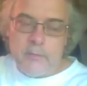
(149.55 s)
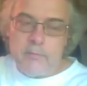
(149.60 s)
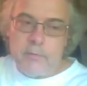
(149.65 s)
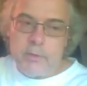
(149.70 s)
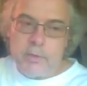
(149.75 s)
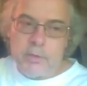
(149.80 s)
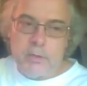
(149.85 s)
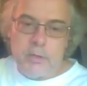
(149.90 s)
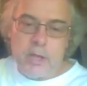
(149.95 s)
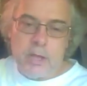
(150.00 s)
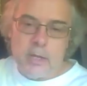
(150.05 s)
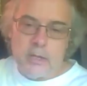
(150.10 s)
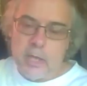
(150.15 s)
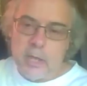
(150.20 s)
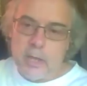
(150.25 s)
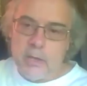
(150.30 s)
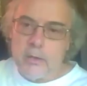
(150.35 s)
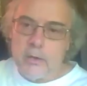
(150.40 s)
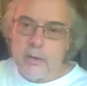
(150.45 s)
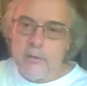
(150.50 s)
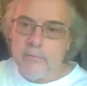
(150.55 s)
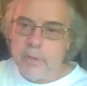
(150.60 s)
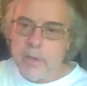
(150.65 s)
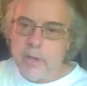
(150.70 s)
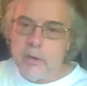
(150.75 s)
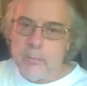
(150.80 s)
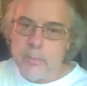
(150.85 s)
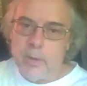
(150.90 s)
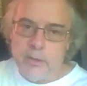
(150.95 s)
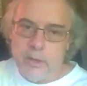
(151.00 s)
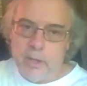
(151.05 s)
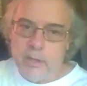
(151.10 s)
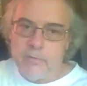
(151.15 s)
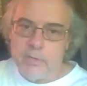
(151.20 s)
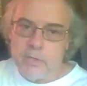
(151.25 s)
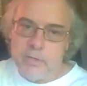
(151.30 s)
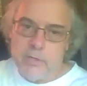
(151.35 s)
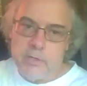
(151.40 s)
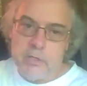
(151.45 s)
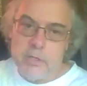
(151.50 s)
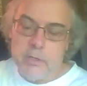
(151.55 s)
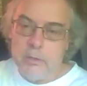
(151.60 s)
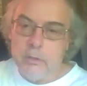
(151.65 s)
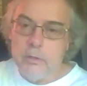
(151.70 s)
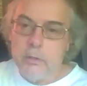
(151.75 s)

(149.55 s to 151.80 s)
they eventually got taken off the air by the F C C,